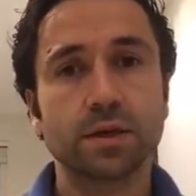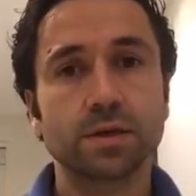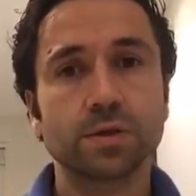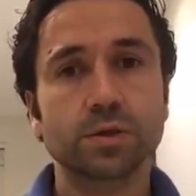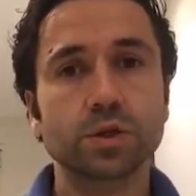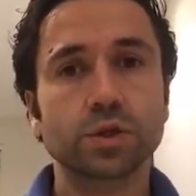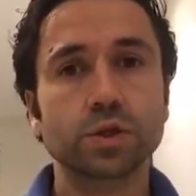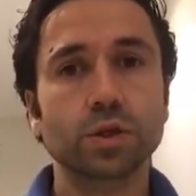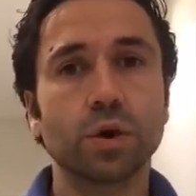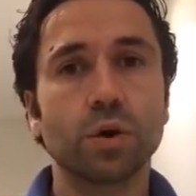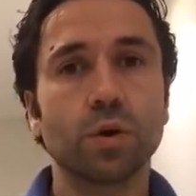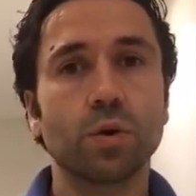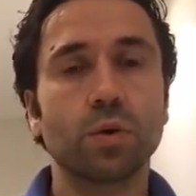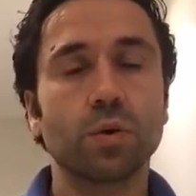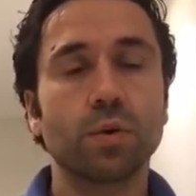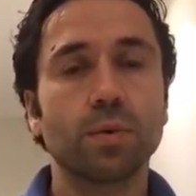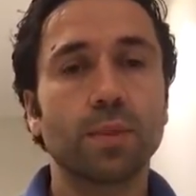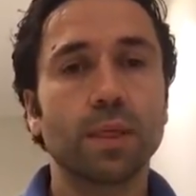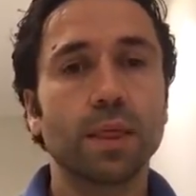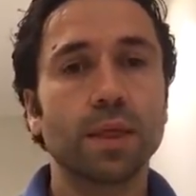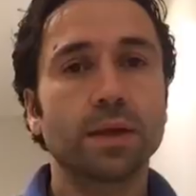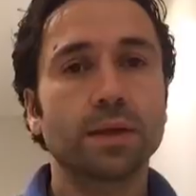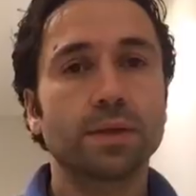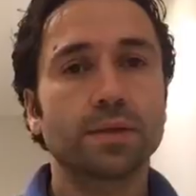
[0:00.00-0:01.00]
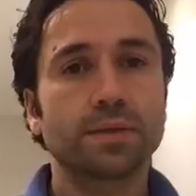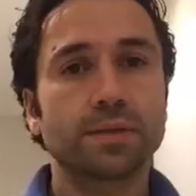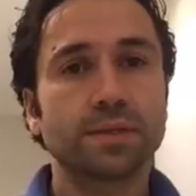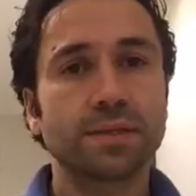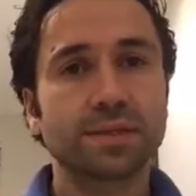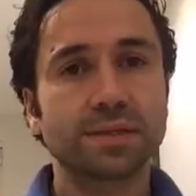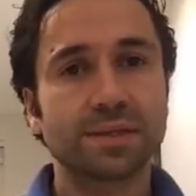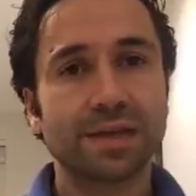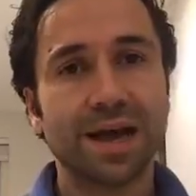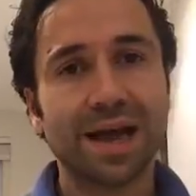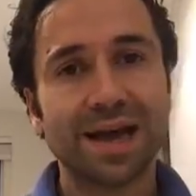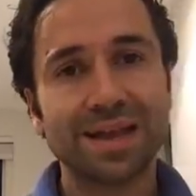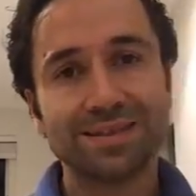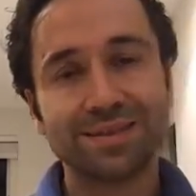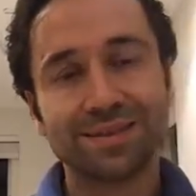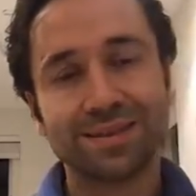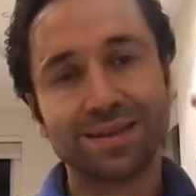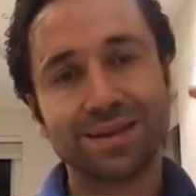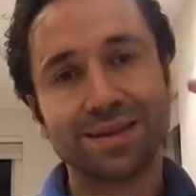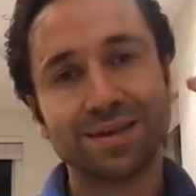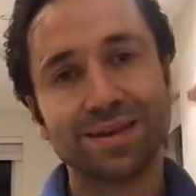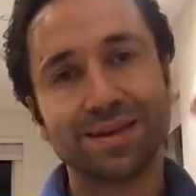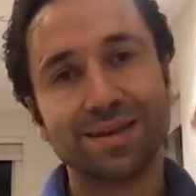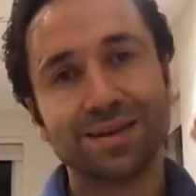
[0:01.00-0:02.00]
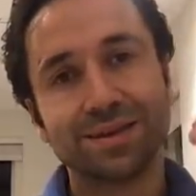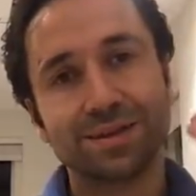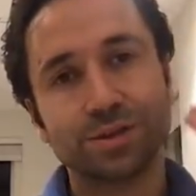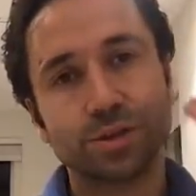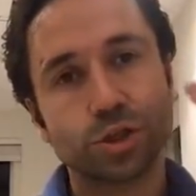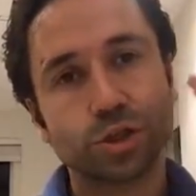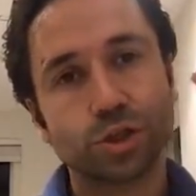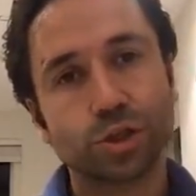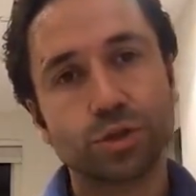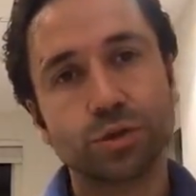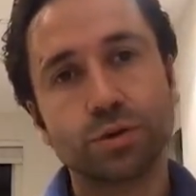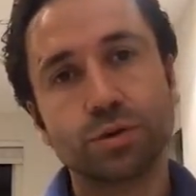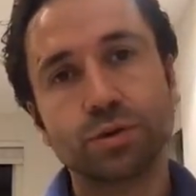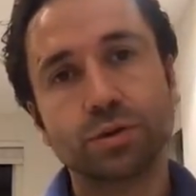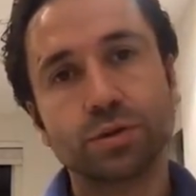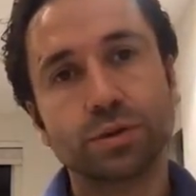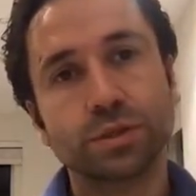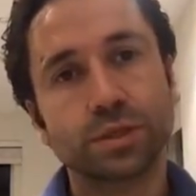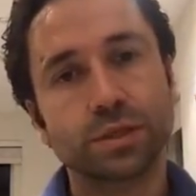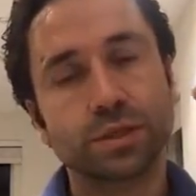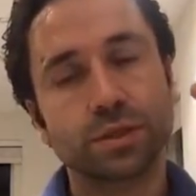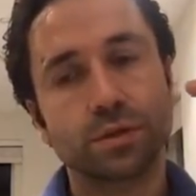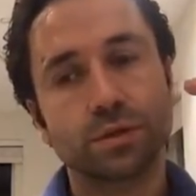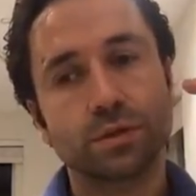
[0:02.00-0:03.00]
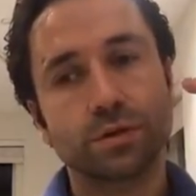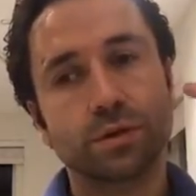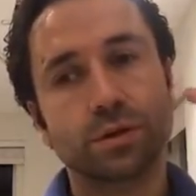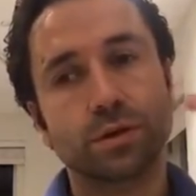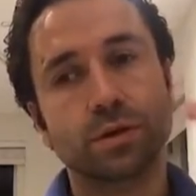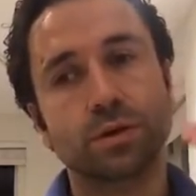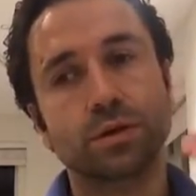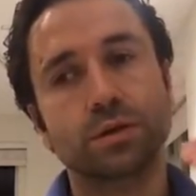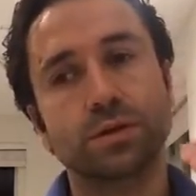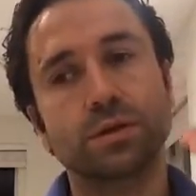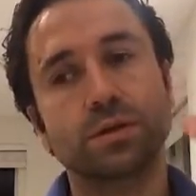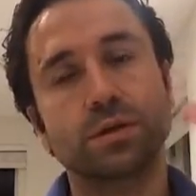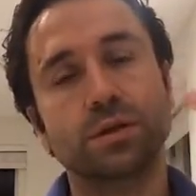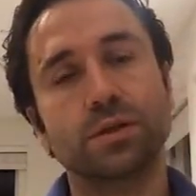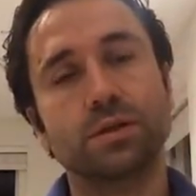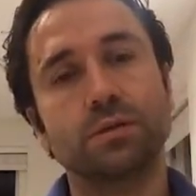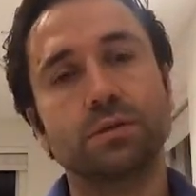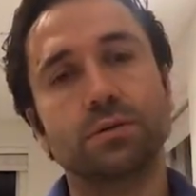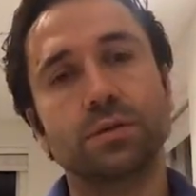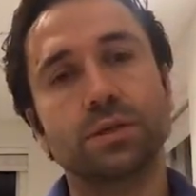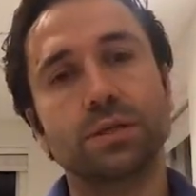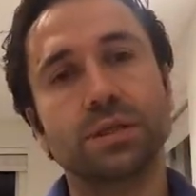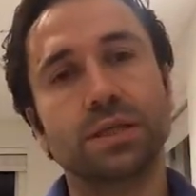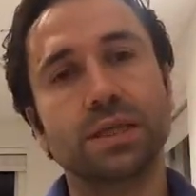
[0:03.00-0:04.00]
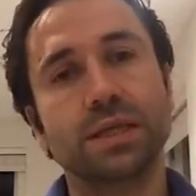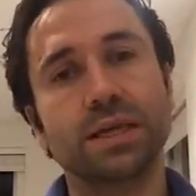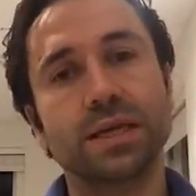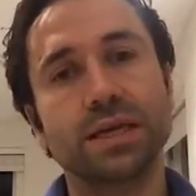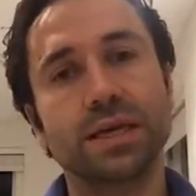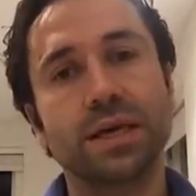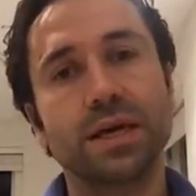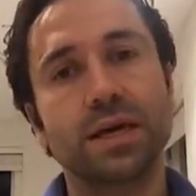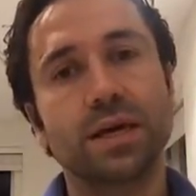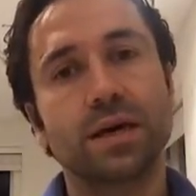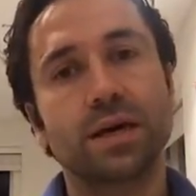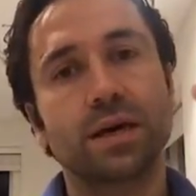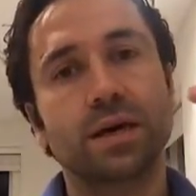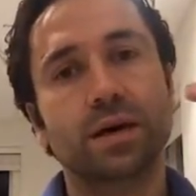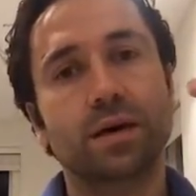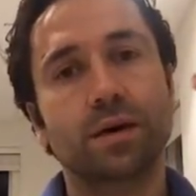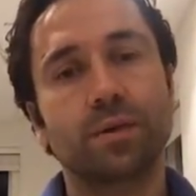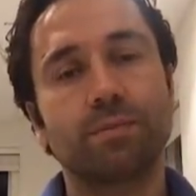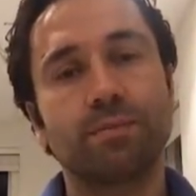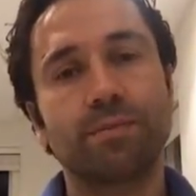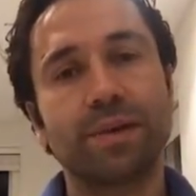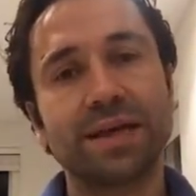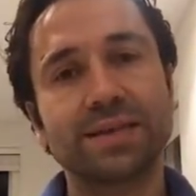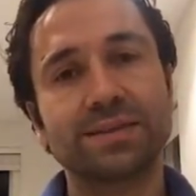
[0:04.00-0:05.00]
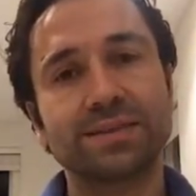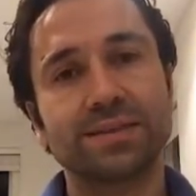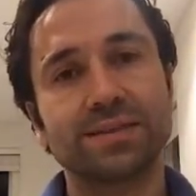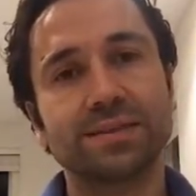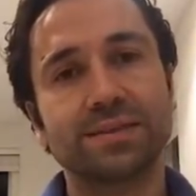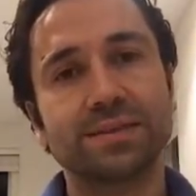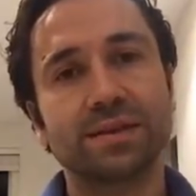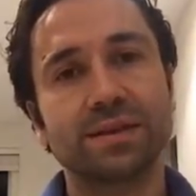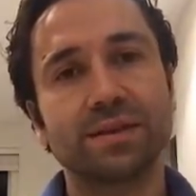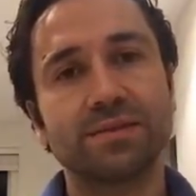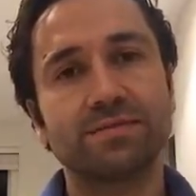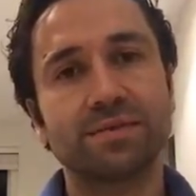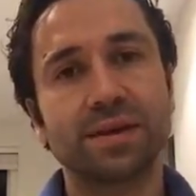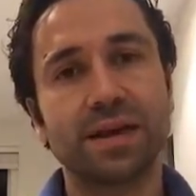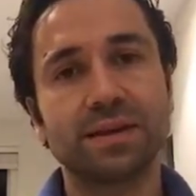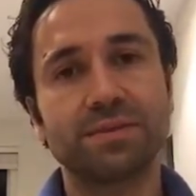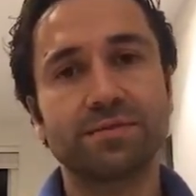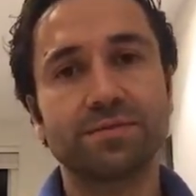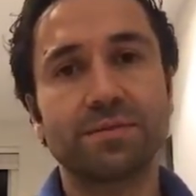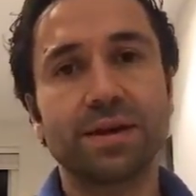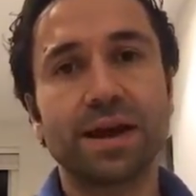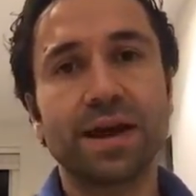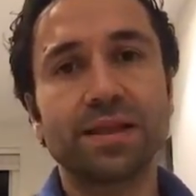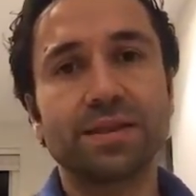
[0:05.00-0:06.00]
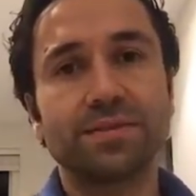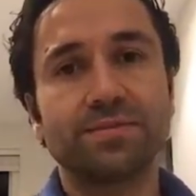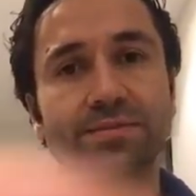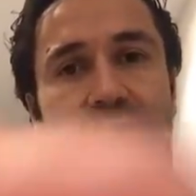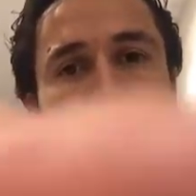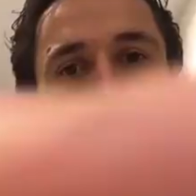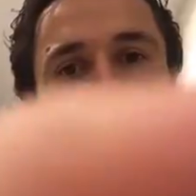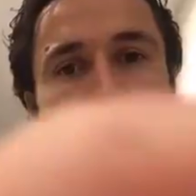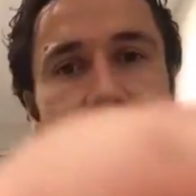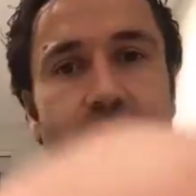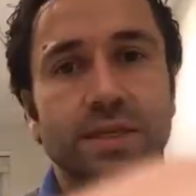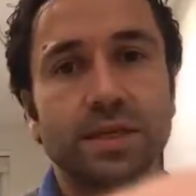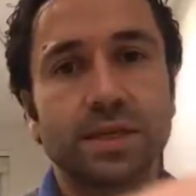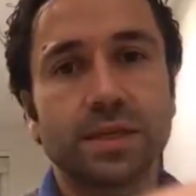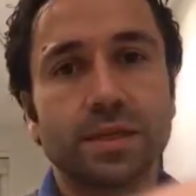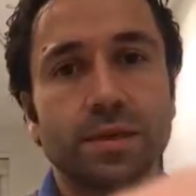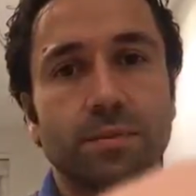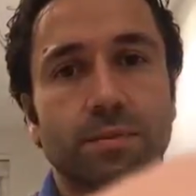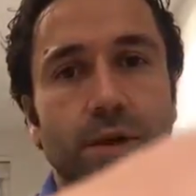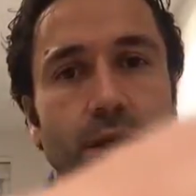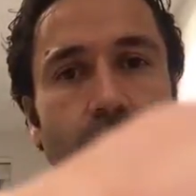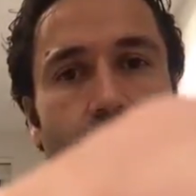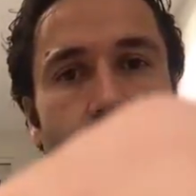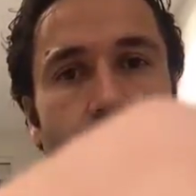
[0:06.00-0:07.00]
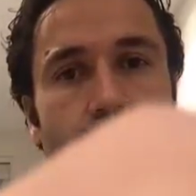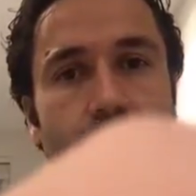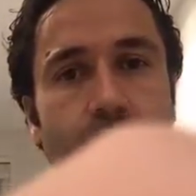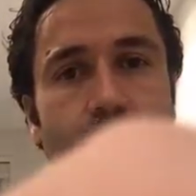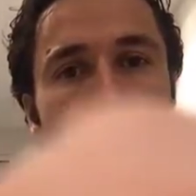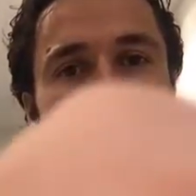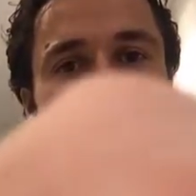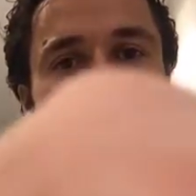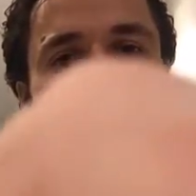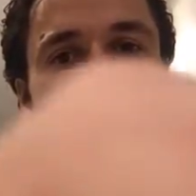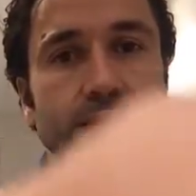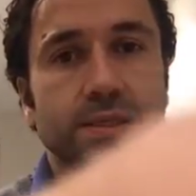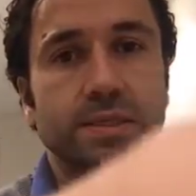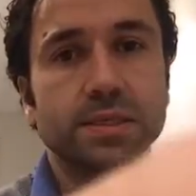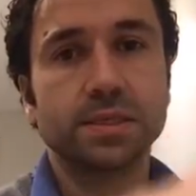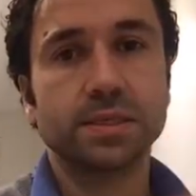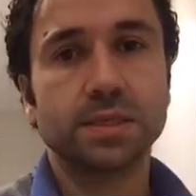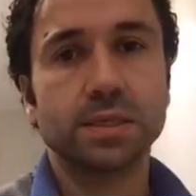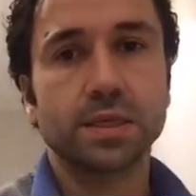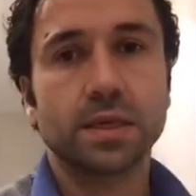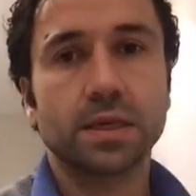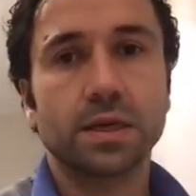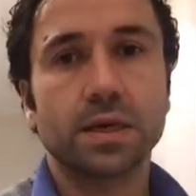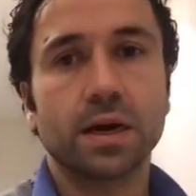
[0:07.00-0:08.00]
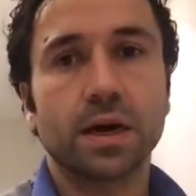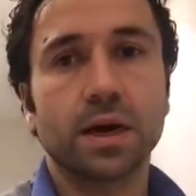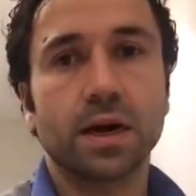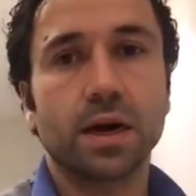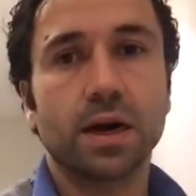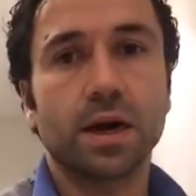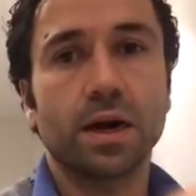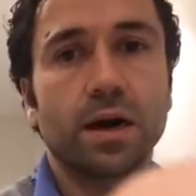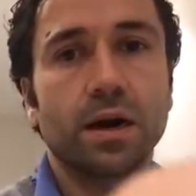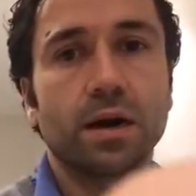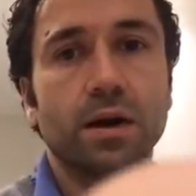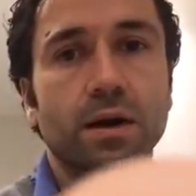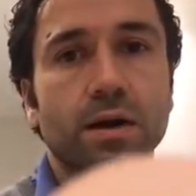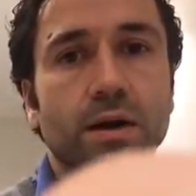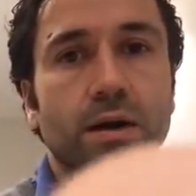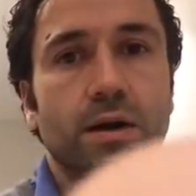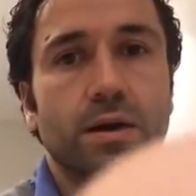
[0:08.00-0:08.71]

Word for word: So design thinking ensures that you are continuously competitive and relevant in the marketplace, uh,